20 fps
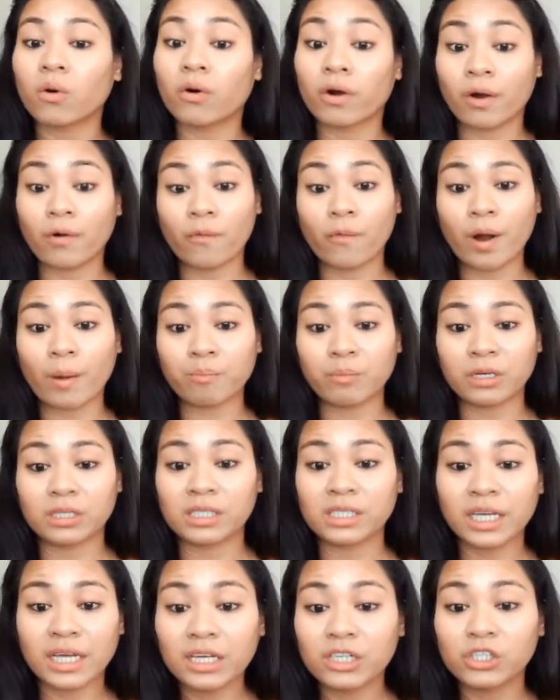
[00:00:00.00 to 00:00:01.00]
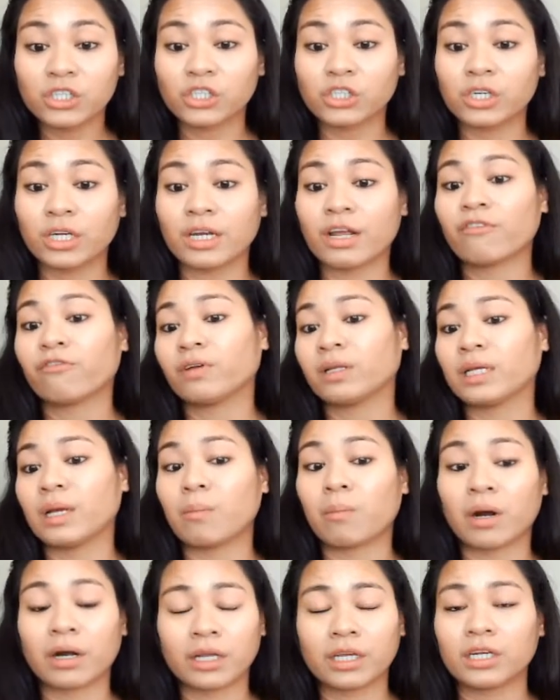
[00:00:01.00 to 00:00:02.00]
or a reputation in
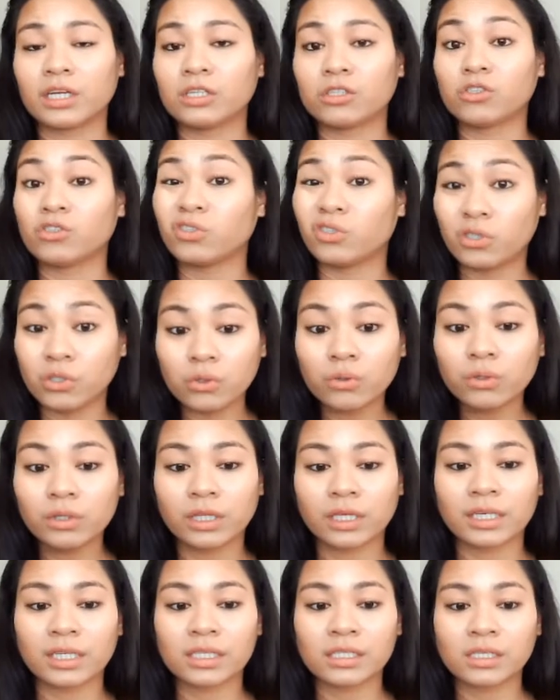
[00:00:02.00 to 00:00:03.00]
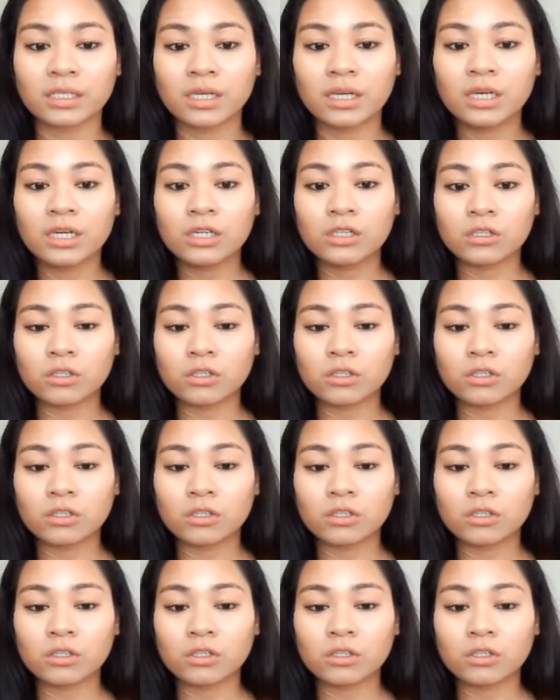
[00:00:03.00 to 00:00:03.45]
affiliate marketing to do this.